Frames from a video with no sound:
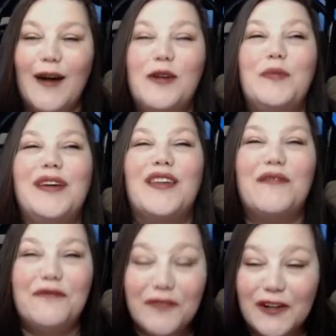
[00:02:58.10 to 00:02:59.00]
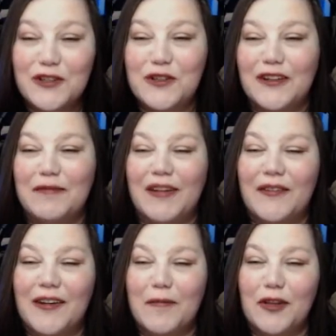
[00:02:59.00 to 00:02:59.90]
I will be the first to
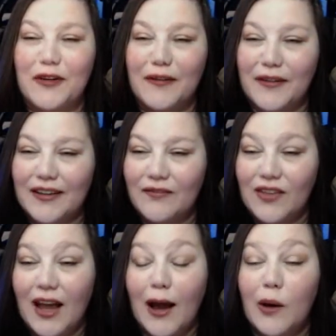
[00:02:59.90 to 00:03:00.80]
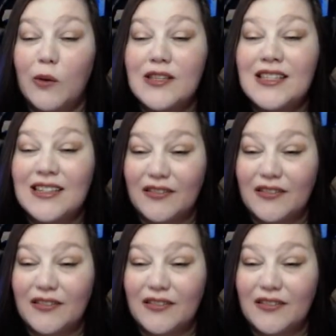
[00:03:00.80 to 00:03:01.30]
admit when I'm throwing a fit. I was